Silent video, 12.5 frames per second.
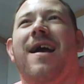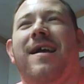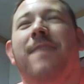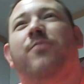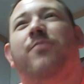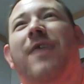
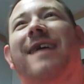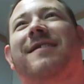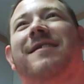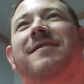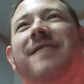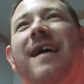in
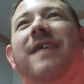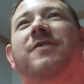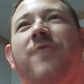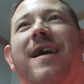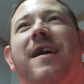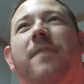practice, that
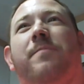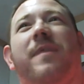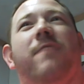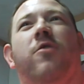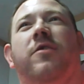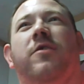trap,
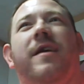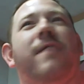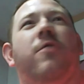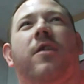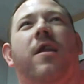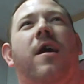it wasn't
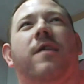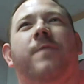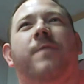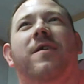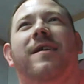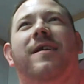a lot of
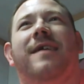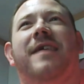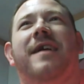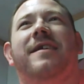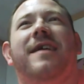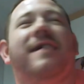fun. I
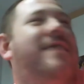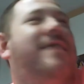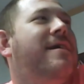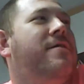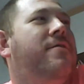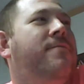
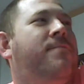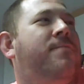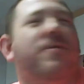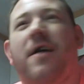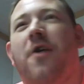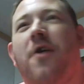tell you, for
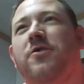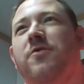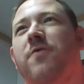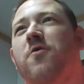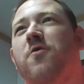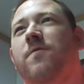all
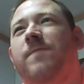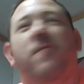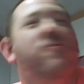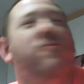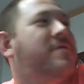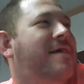you old
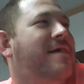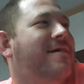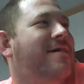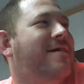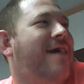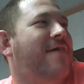folks that
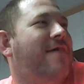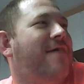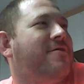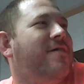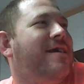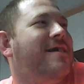are out
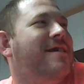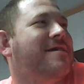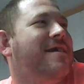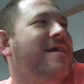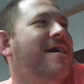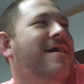there
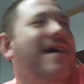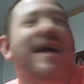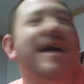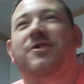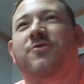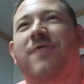listening,
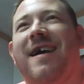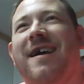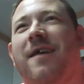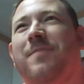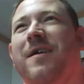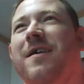that
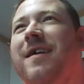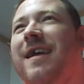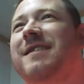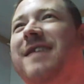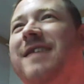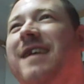trap.
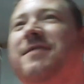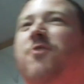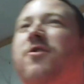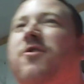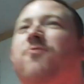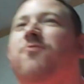It's
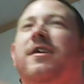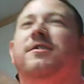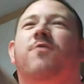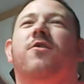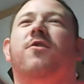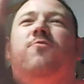where one of
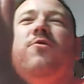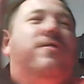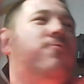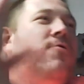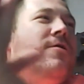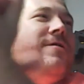
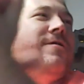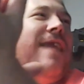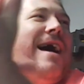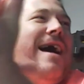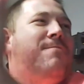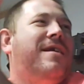the
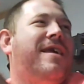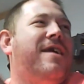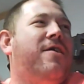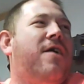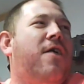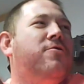linemen,
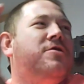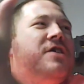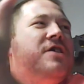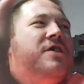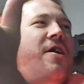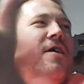he'll hold
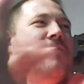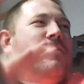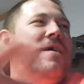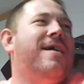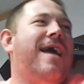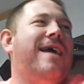you
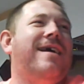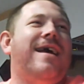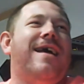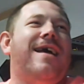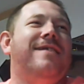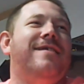up,
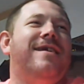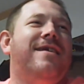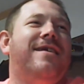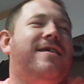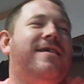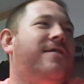and
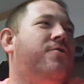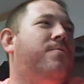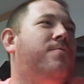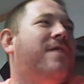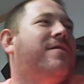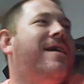then you
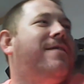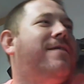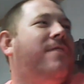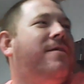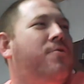better get